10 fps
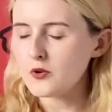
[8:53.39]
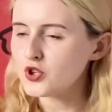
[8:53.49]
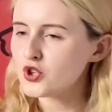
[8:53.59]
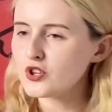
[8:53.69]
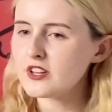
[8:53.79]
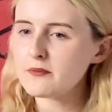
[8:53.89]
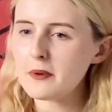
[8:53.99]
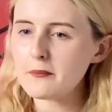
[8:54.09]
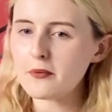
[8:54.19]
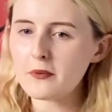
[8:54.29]
Should he have
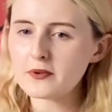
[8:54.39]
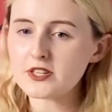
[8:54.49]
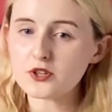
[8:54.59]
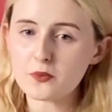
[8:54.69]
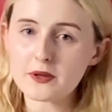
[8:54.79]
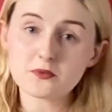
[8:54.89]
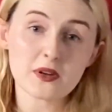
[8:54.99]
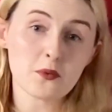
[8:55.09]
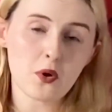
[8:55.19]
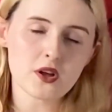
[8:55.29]
been promoted to Williams
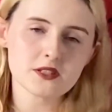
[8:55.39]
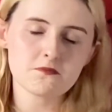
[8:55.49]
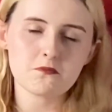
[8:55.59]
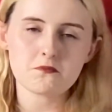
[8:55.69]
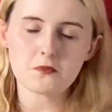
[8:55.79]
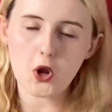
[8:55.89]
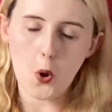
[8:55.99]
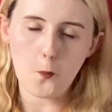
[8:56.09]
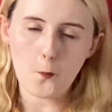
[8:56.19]
when he was? No.